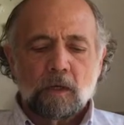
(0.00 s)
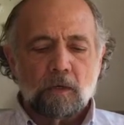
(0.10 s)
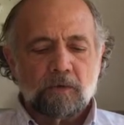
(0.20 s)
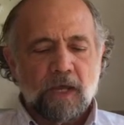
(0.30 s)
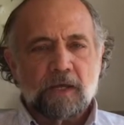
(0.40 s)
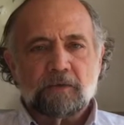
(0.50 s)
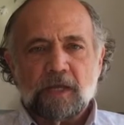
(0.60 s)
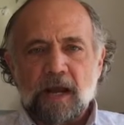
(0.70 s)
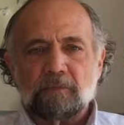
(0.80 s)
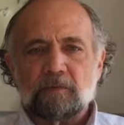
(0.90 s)
Okay, the
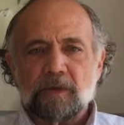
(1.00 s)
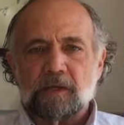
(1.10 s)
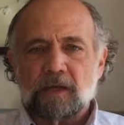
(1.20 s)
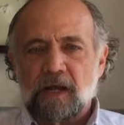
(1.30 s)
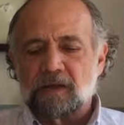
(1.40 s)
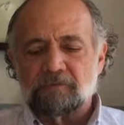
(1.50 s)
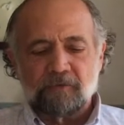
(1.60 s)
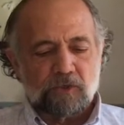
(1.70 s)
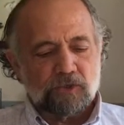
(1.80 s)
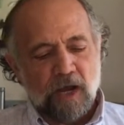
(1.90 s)
cameraman and I have
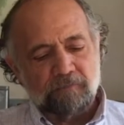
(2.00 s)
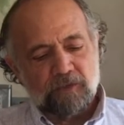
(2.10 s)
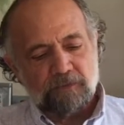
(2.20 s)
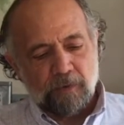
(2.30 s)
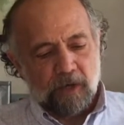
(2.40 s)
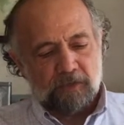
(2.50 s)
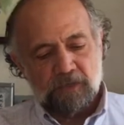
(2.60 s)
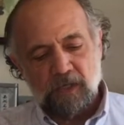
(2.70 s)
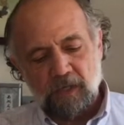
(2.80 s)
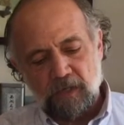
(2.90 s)
finished off this pot of
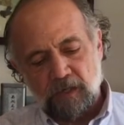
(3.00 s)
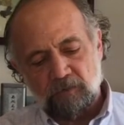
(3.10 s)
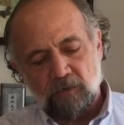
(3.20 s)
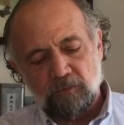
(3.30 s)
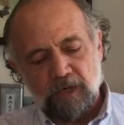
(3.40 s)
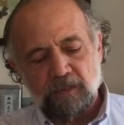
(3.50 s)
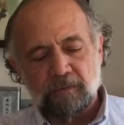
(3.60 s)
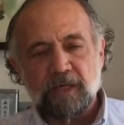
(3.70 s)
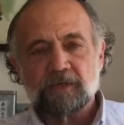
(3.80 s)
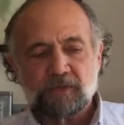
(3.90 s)
tea, and we're ready to
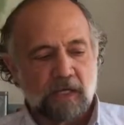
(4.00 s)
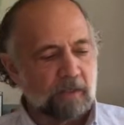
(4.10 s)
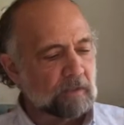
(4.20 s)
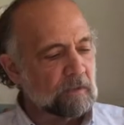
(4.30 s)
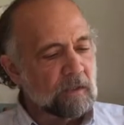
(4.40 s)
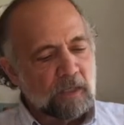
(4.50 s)
make a second.